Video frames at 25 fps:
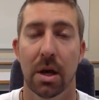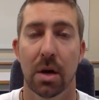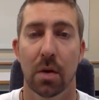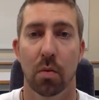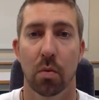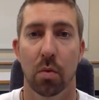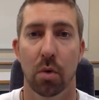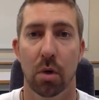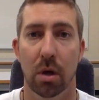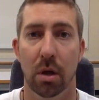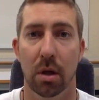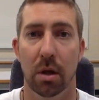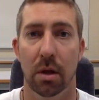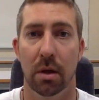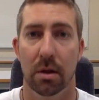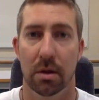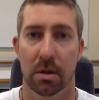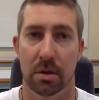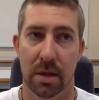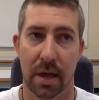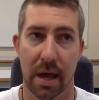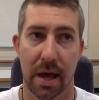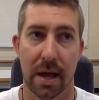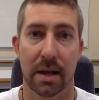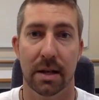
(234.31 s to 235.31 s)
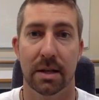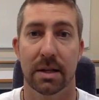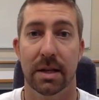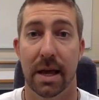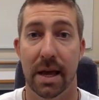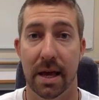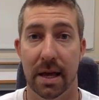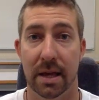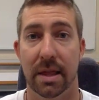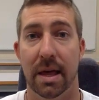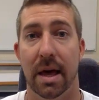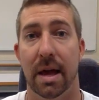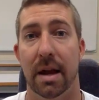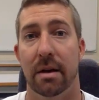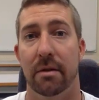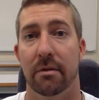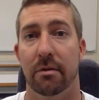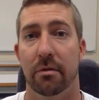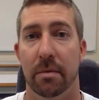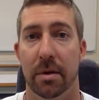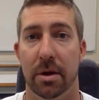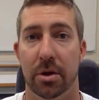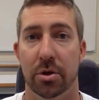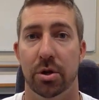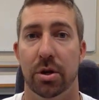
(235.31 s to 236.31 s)
will then take that
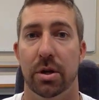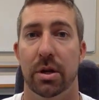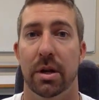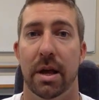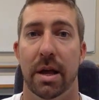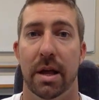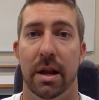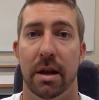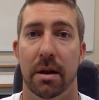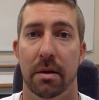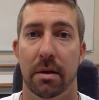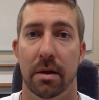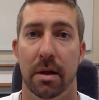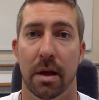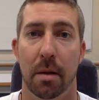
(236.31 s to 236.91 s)
information and